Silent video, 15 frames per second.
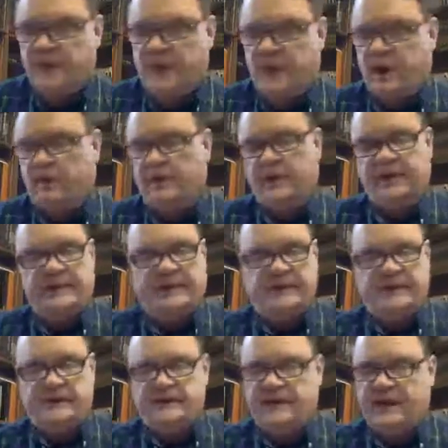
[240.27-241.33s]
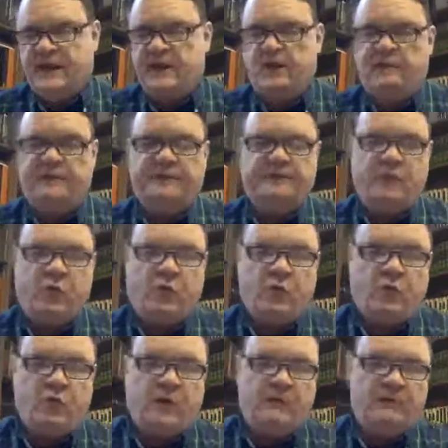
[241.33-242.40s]
All right. It is now
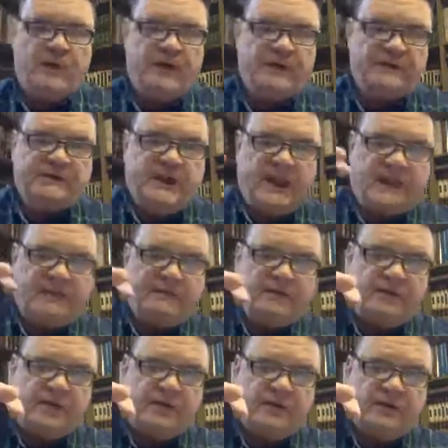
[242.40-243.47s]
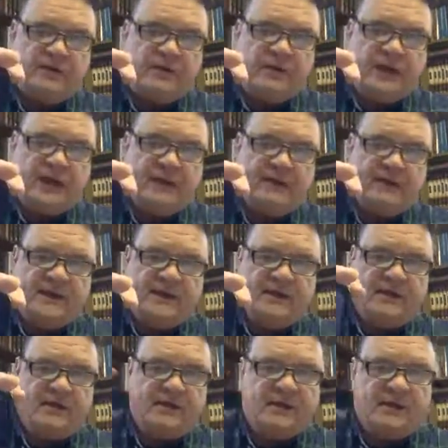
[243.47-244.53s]
4 minutes after. Hello,
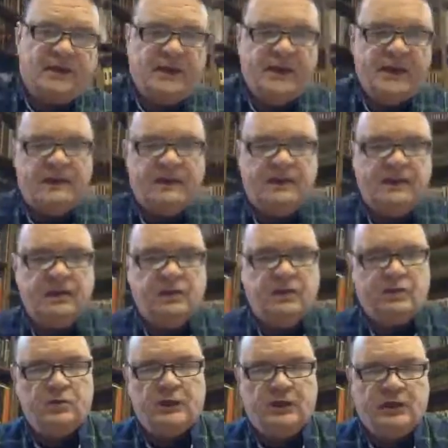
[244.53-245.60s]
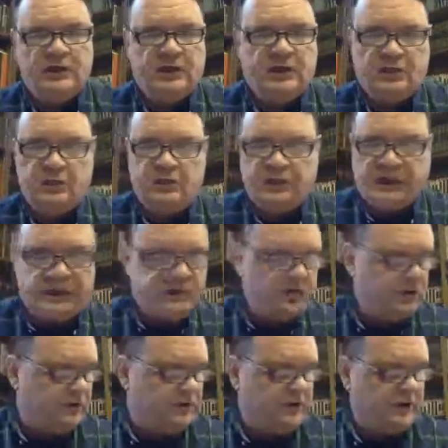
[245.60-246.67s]
Gaynell. Hello. Hello. Glad
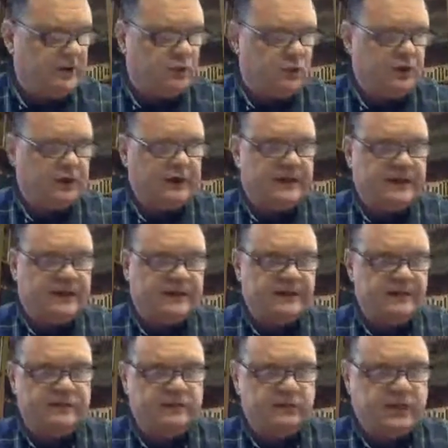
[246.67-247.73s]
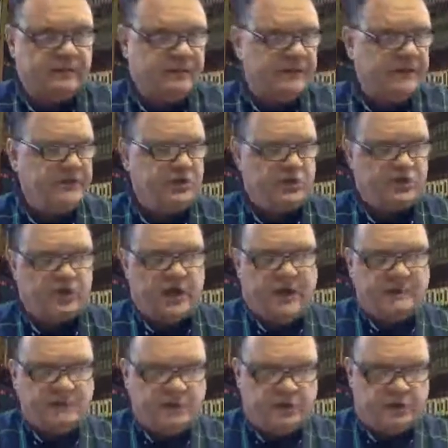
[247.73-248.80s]
y'all are here. We're going to get into Revelation
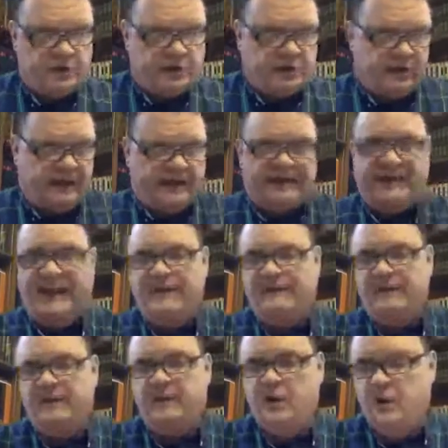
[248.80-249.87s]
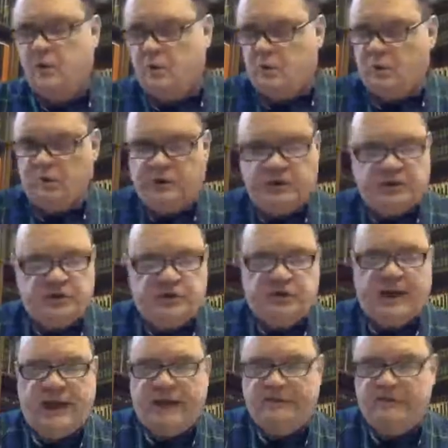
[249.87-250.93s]
chapter 11. We're only going to do
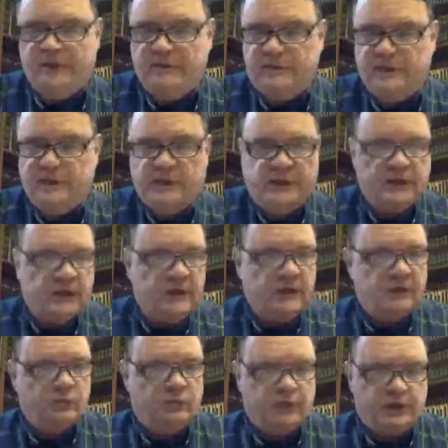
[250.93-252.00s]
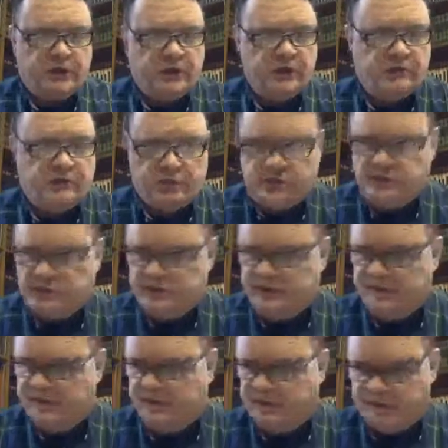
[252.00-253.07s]
half of it. We're going to go to verse
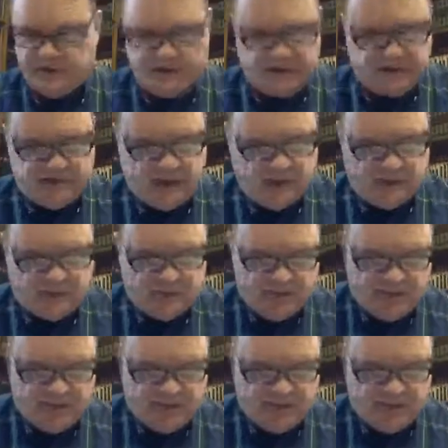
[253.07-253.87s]
11 and stop.